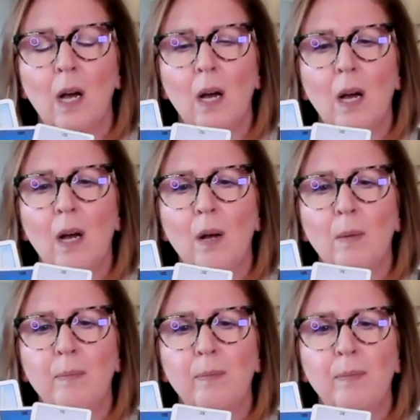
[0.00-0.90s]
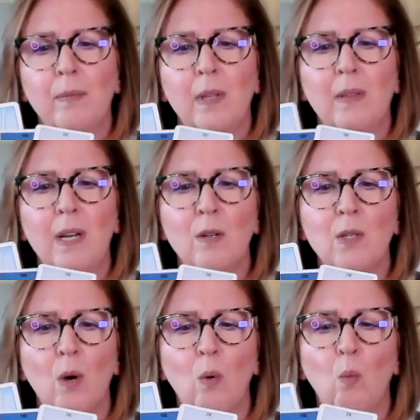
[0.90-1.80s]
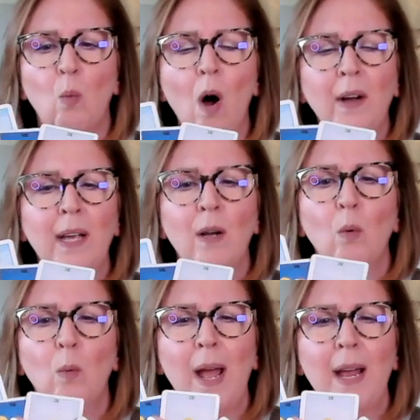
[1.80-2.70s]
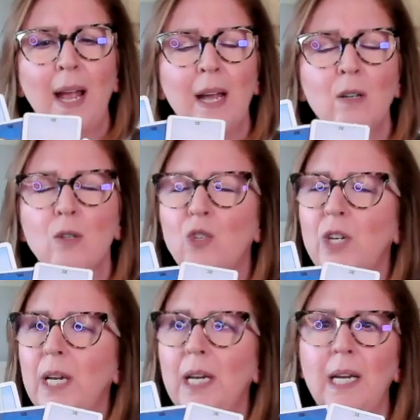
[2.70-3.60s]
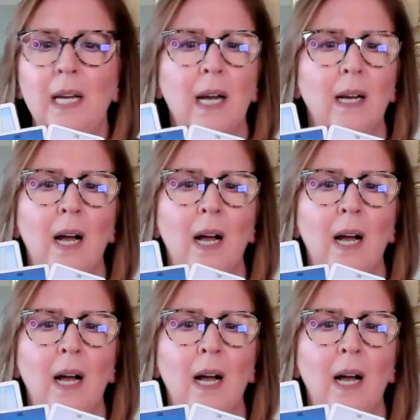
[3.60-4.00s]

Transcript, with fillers: Um, there's a walking away energy,